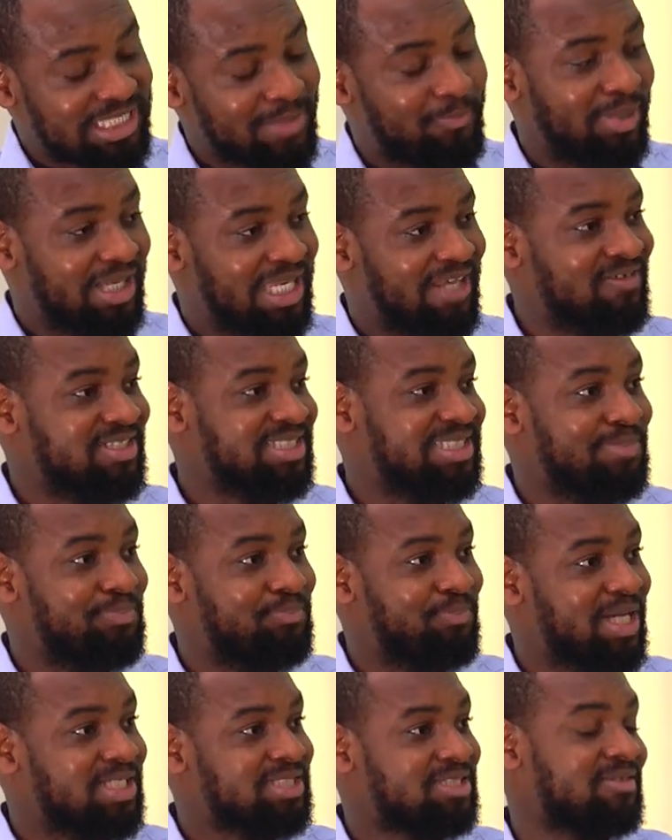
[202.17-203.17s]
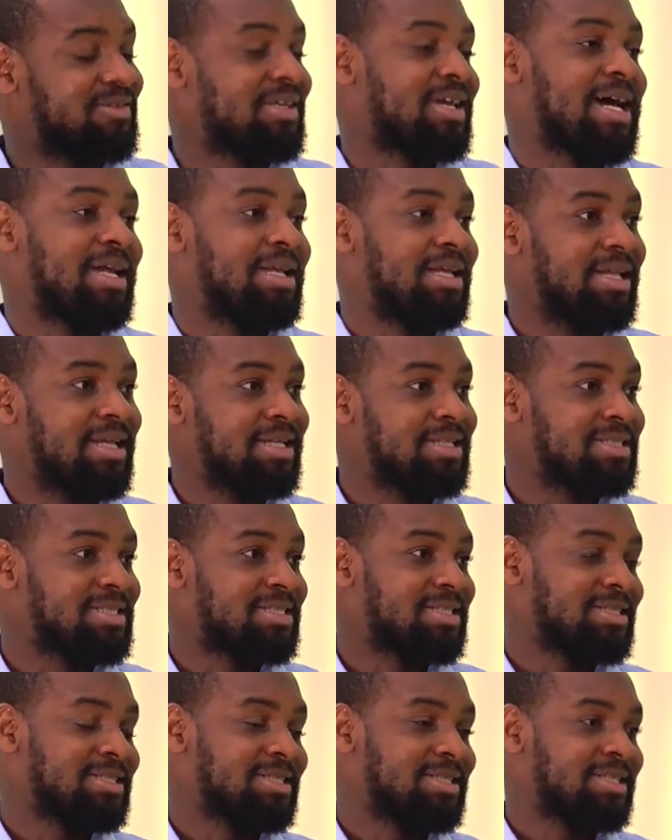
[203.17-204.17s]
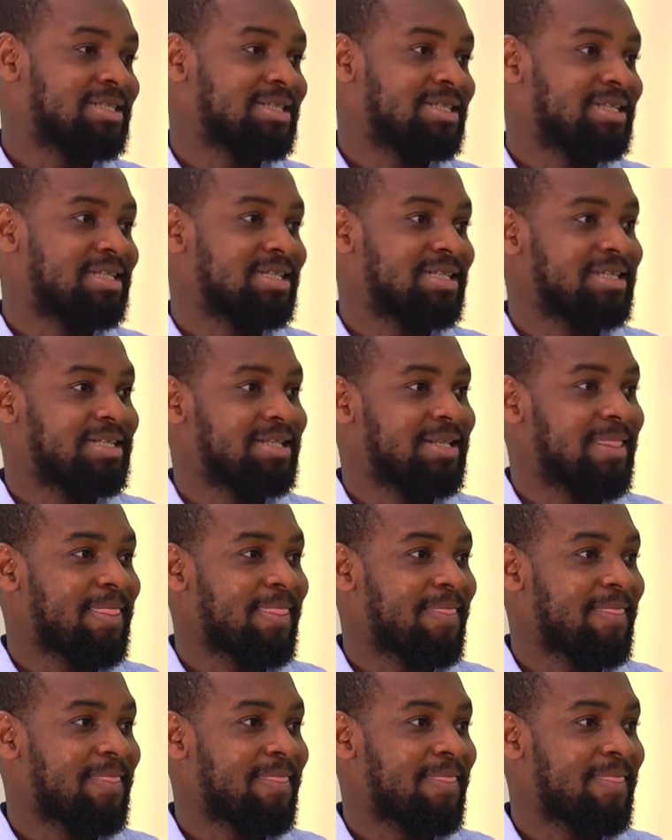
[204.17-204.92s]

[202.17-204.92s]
believe is the best candidate. So, so you know,